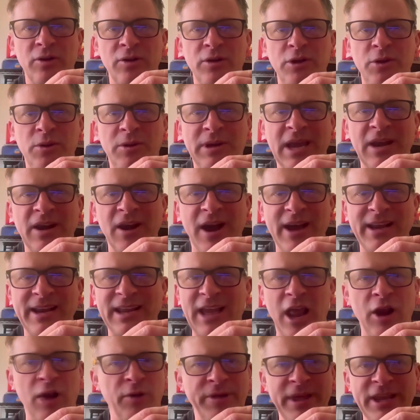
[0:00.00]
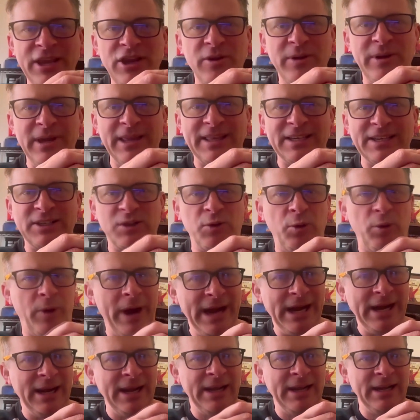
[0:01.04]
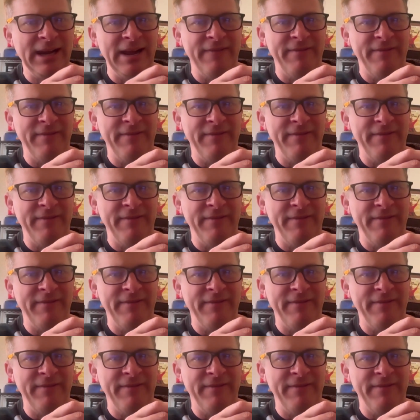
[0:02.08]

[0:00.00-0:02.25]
I don't think you can get this graded.